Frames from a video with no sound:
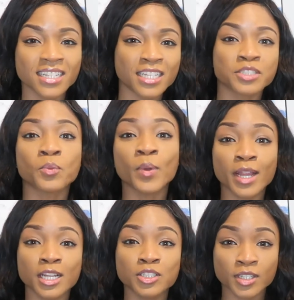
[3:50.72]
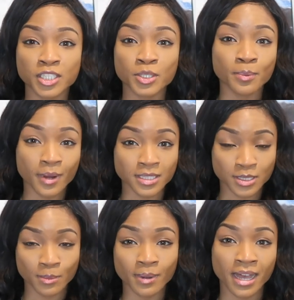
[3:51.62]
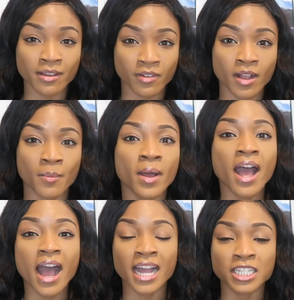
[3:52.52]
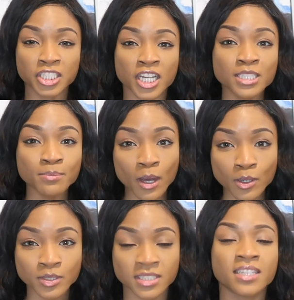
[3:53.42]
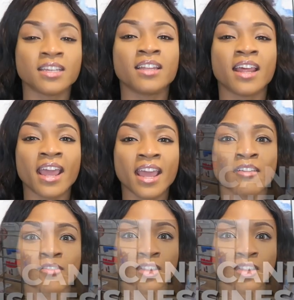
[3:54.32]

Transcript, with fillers: is, where did you get your Presto pot from? I just posted a